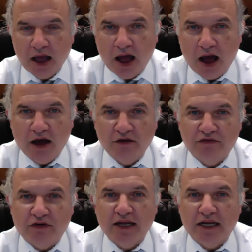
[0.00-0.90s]
on
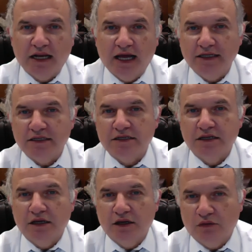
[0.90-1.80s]
Friday night.
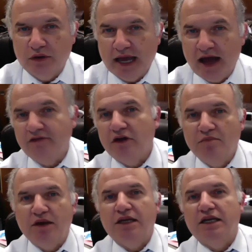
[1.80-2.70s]
We have a
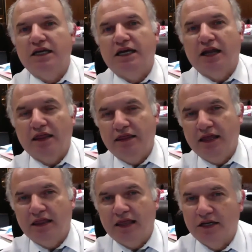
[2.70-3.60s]
picnic, and I
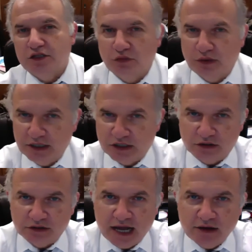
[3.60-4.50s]
think that is already
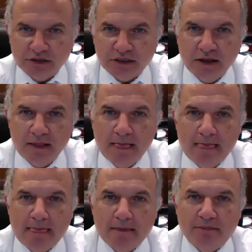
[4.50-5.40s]
sold out.
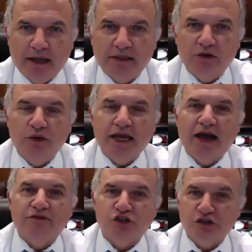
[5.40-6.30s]
But we
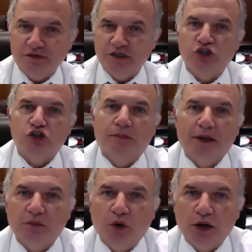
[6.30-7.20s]
have services
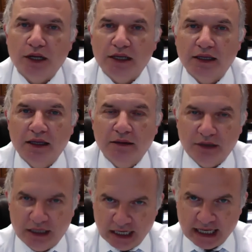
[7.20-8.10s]
Shabbat morning
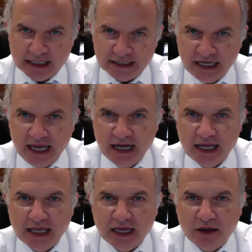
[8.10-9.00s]
beginning at 10
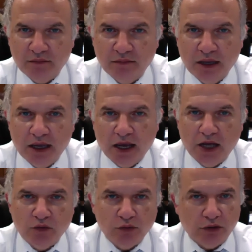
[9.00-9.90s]
a.m.,
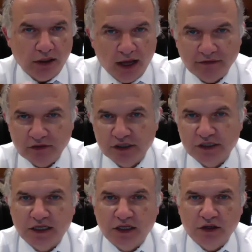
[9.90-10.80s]
and we would love to
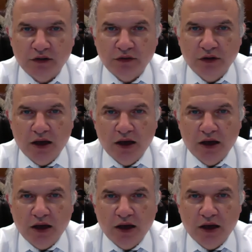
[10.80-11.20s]
see you